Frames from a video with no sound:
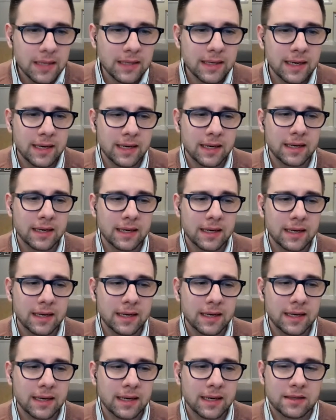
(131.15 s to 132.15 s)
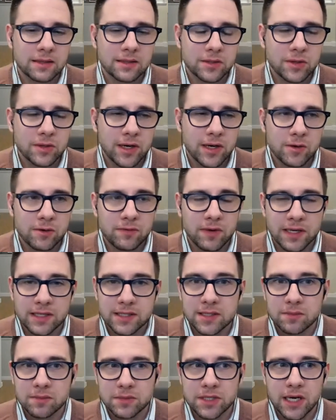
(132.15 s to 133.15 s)
uh, and to try to affect
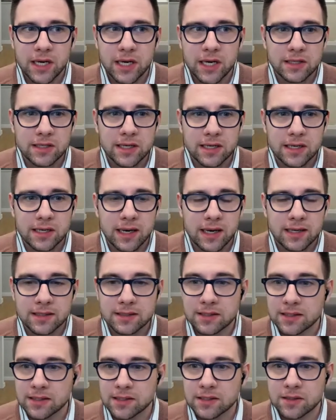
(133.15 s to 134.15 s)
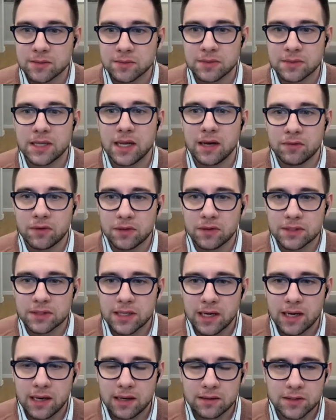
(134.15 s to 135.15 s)
some change at, at a systems level to,